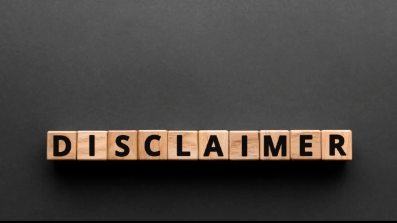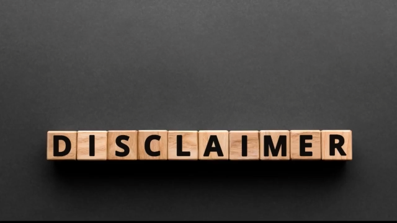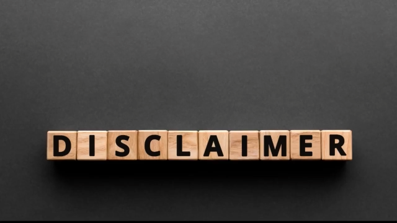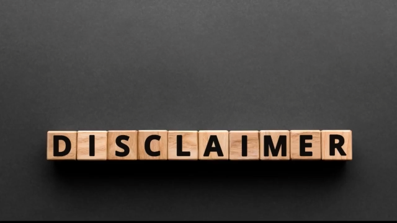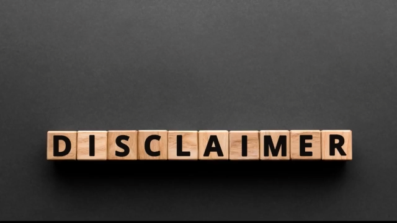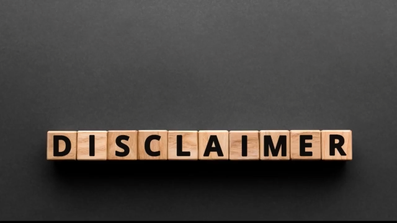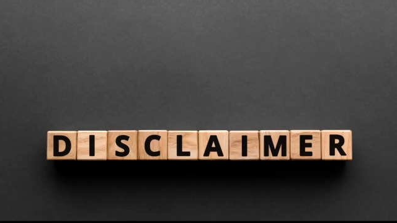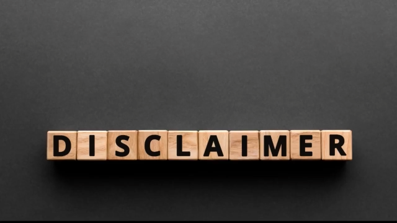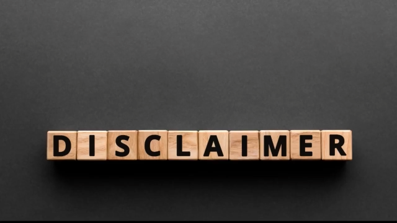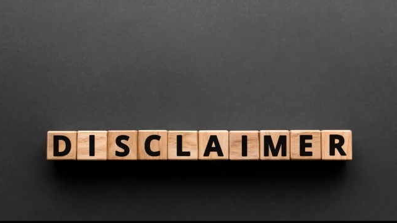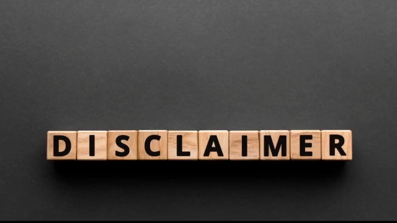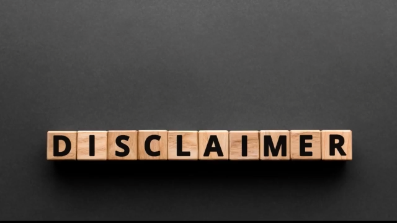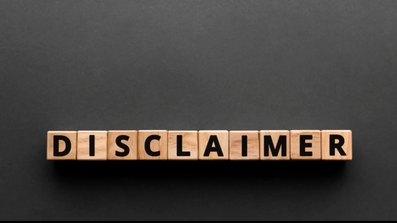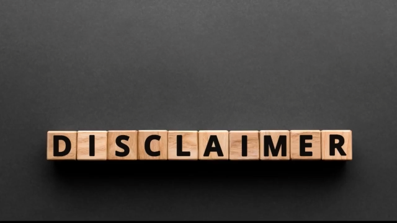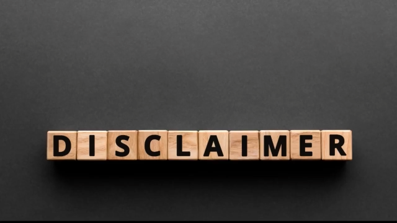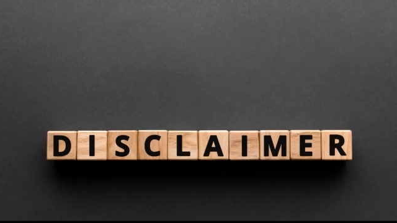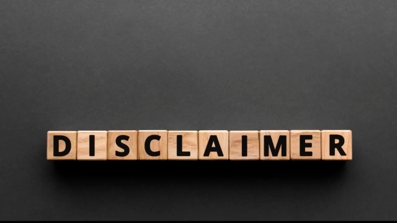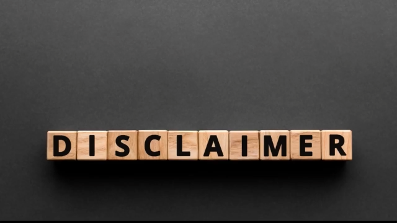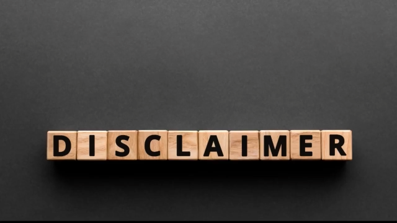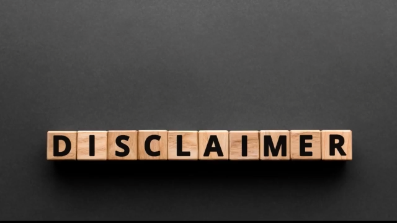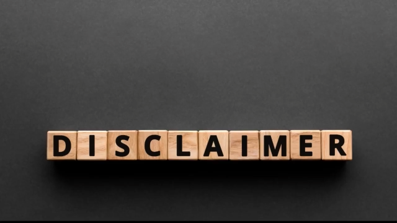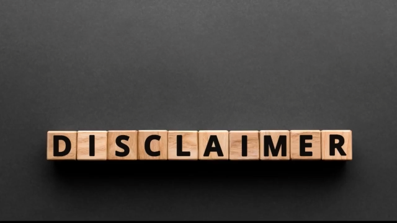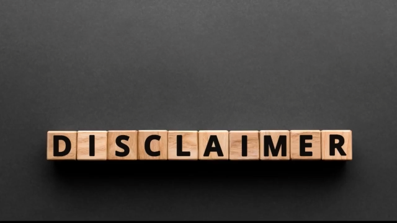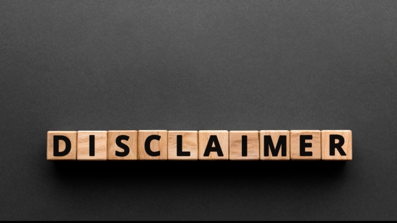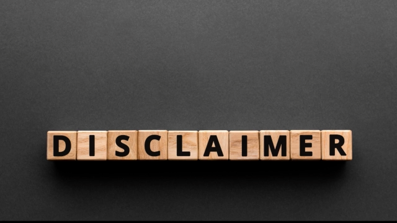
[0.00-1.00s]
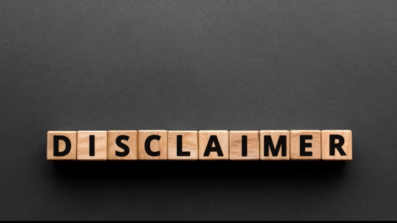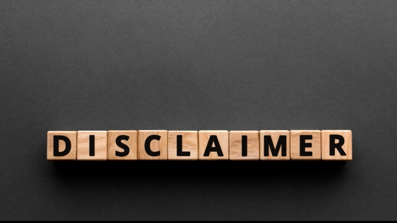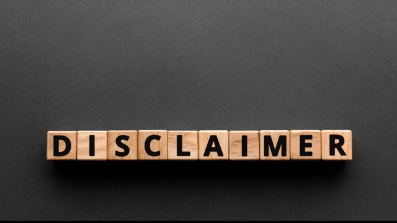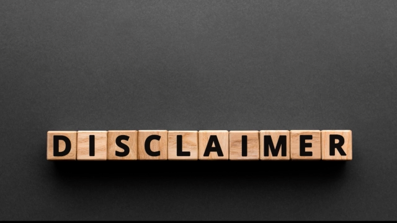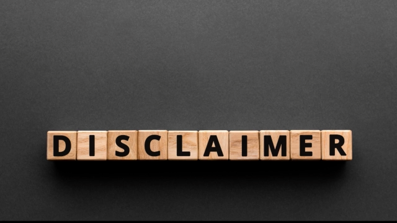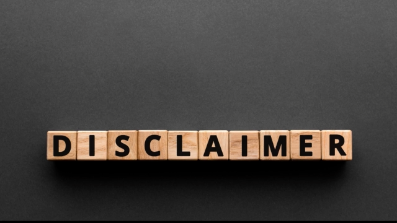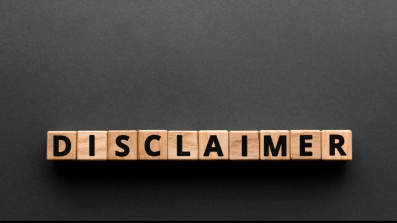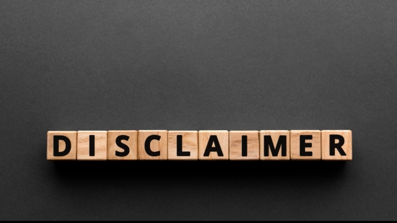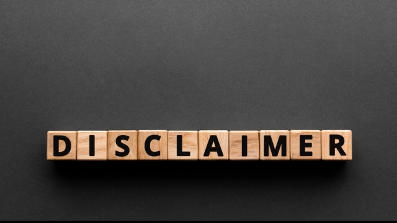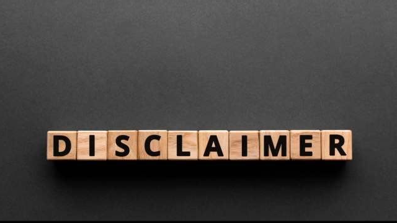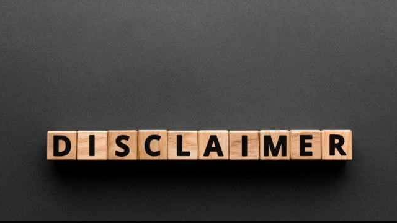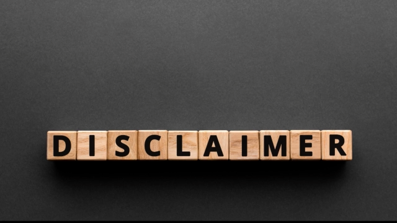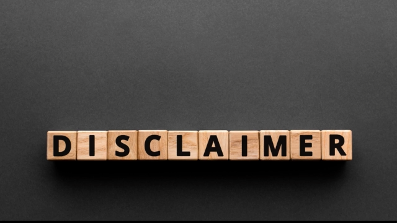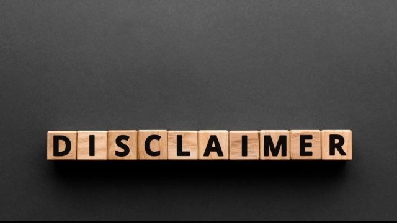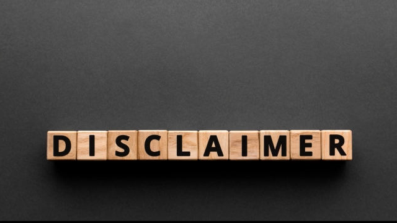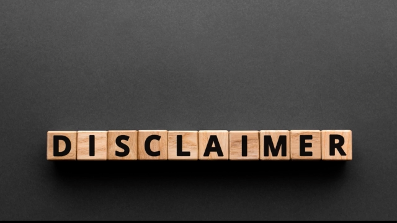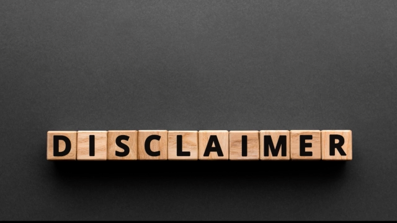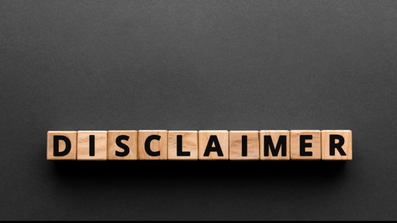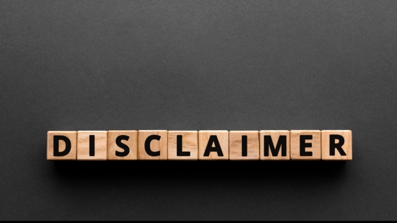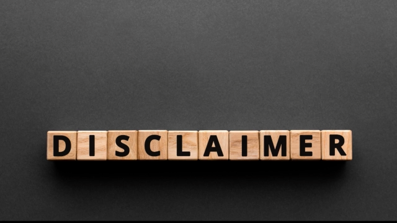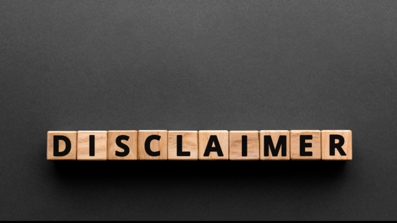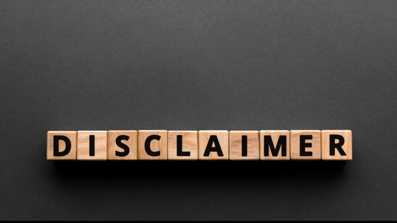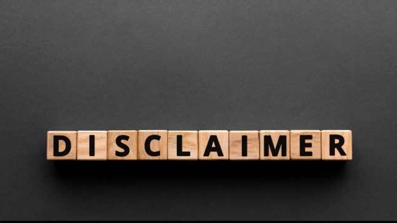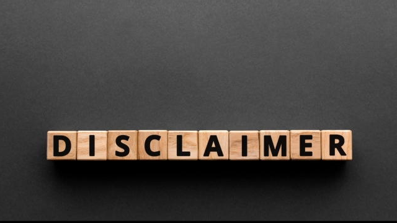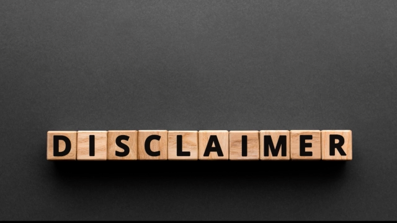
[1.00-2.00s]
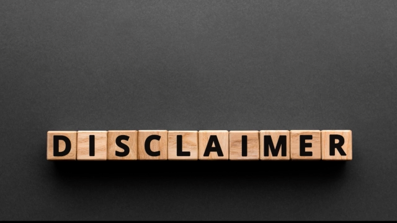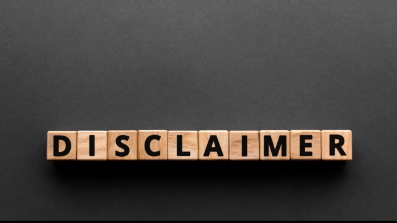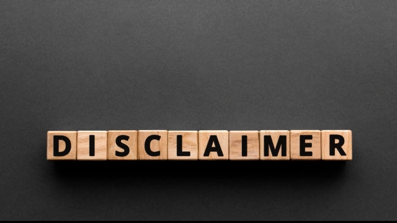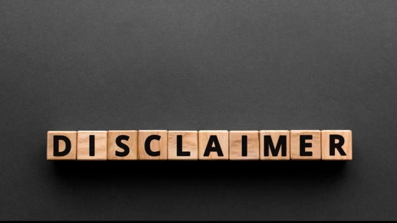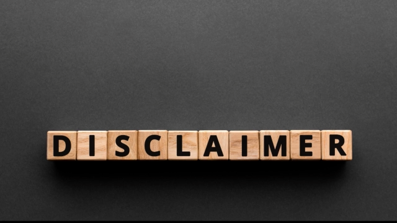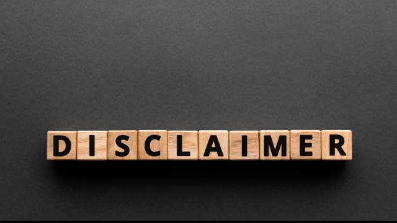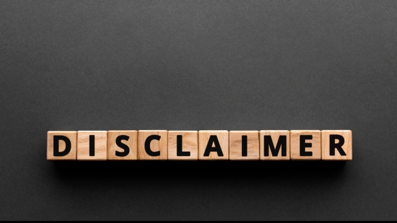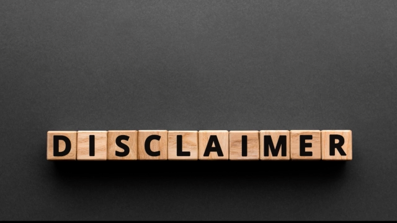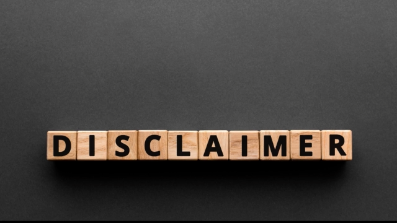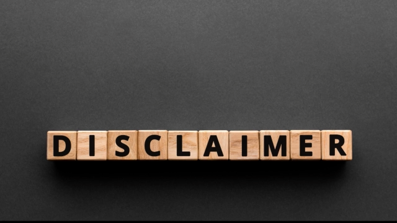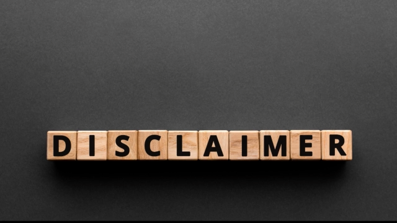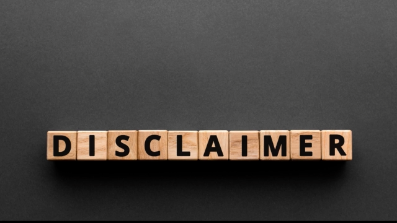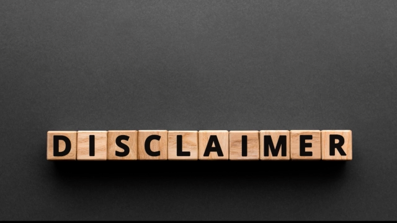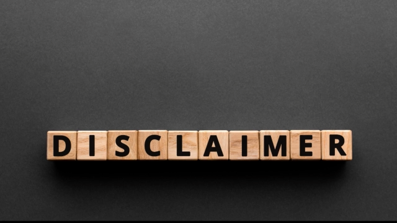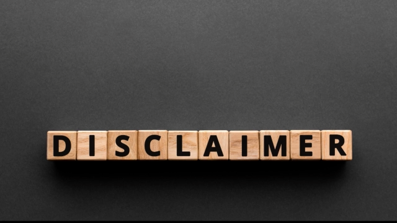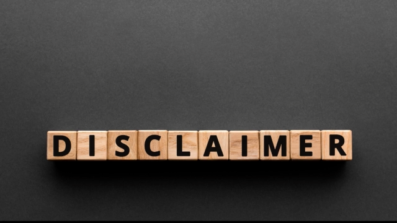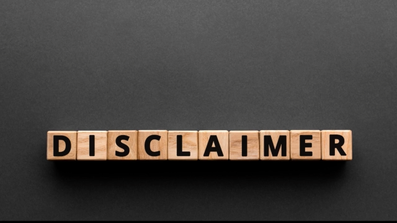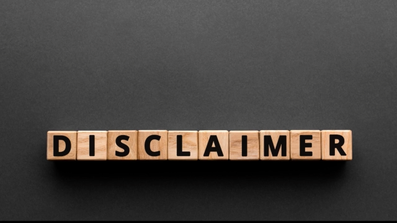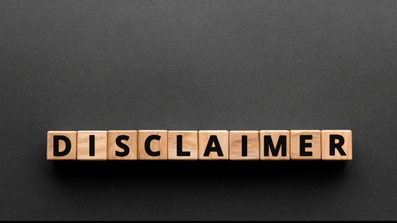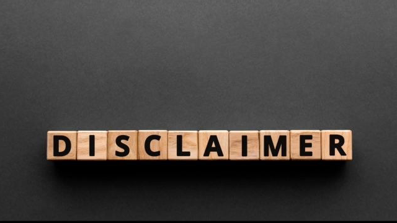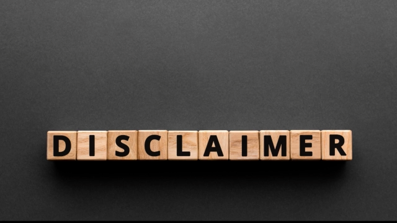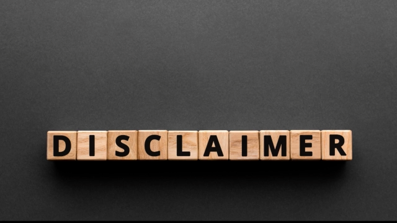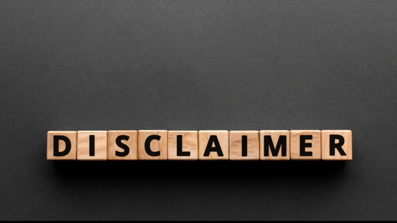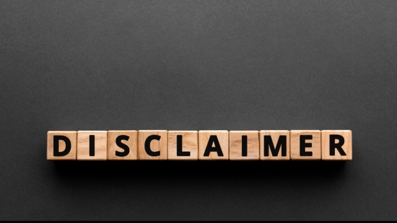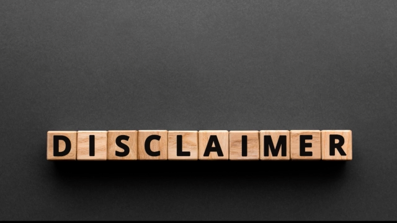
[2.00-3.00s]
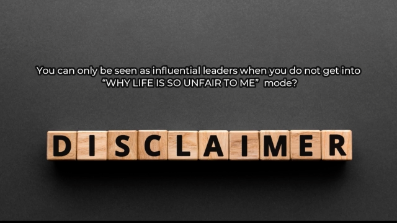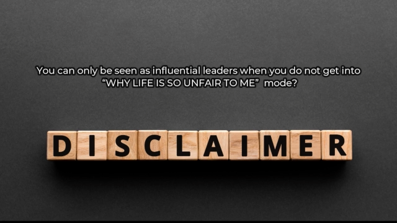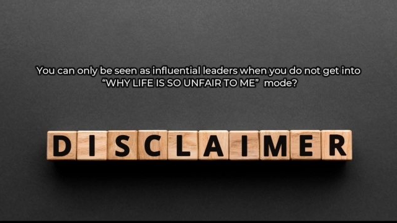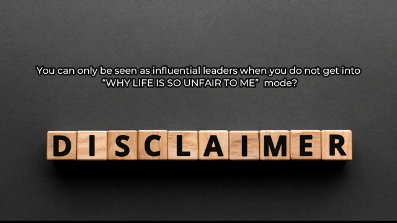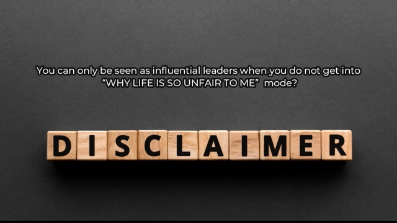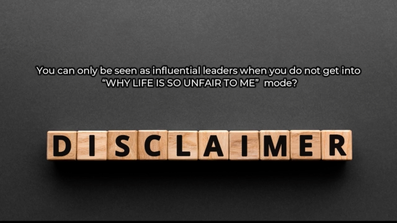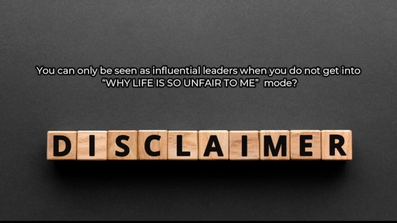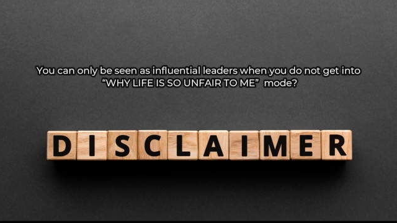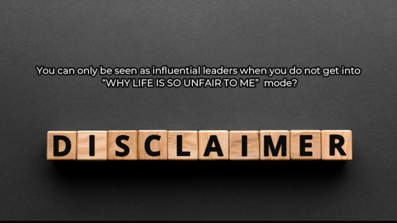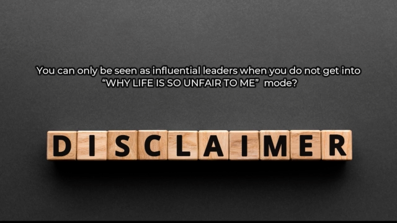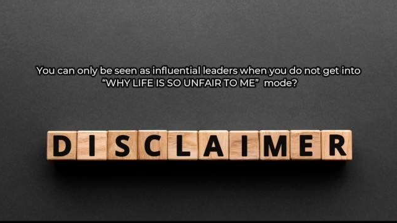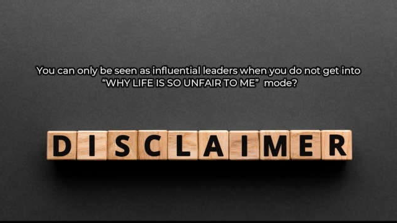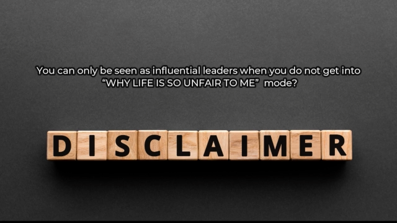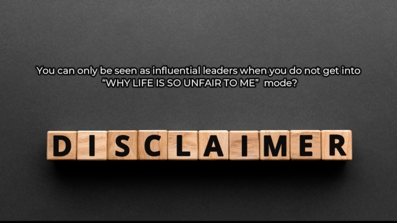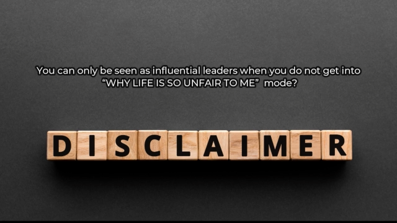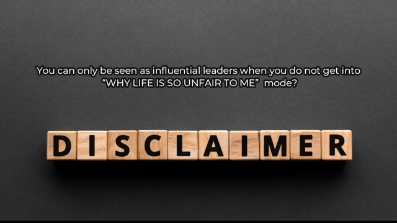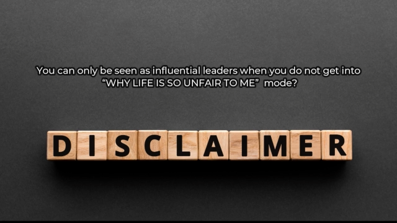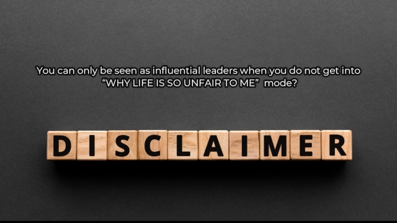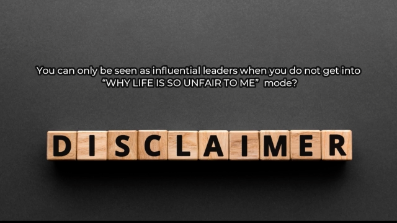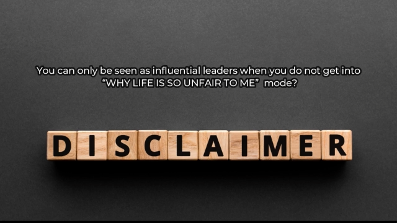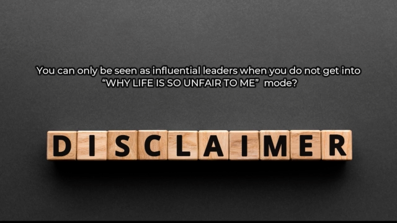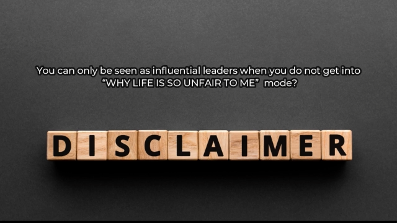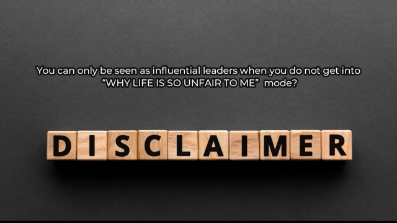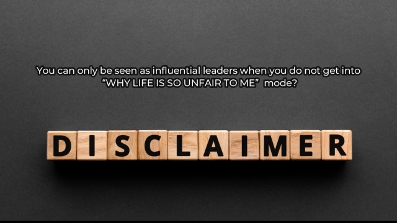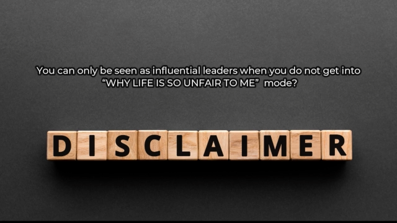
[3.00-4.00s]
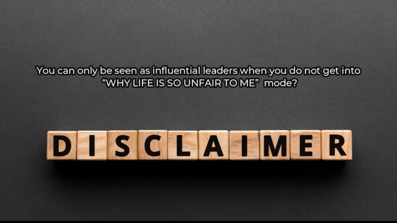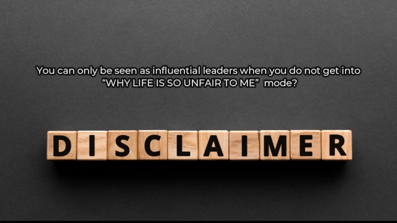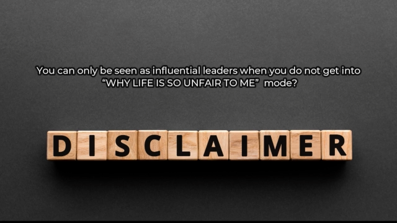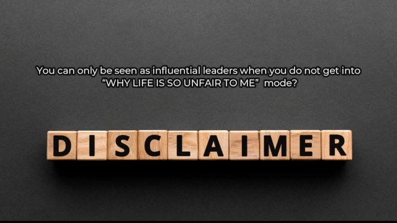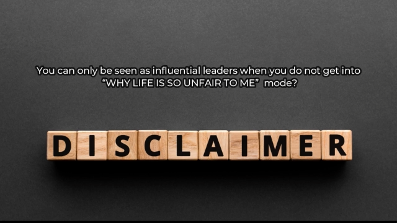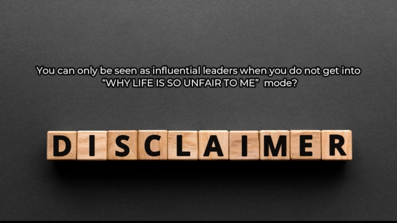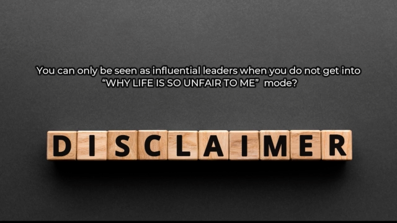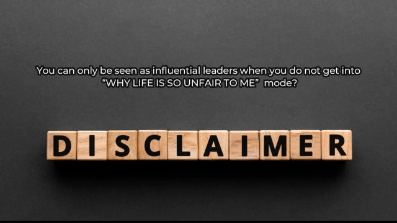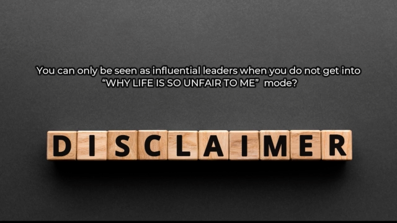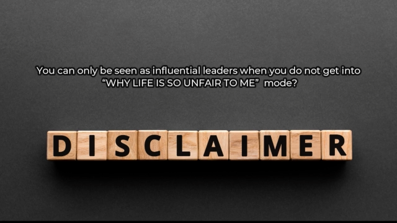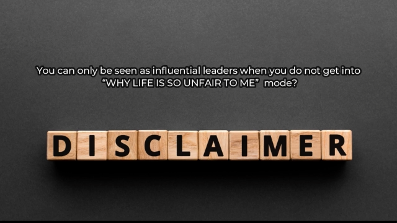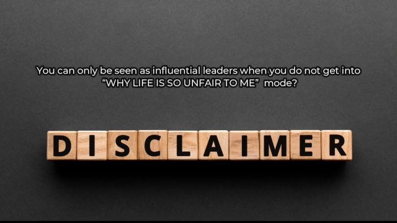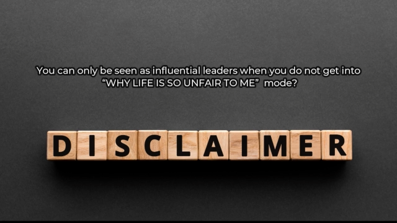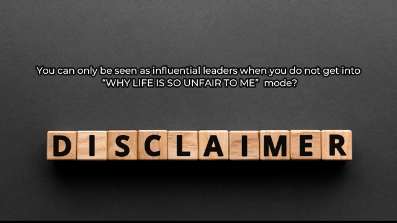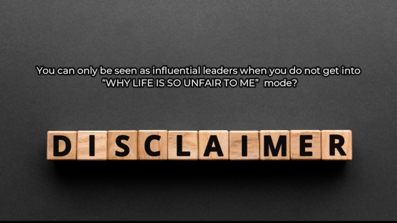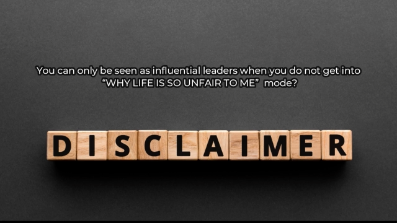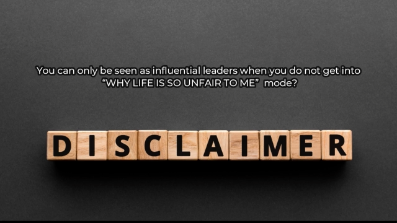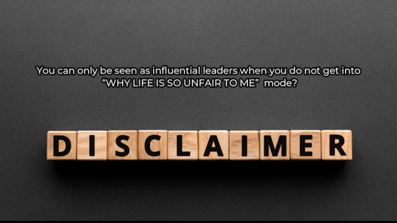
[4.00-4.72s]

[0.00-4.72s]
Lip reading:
No face is visible, so there are no lips to read.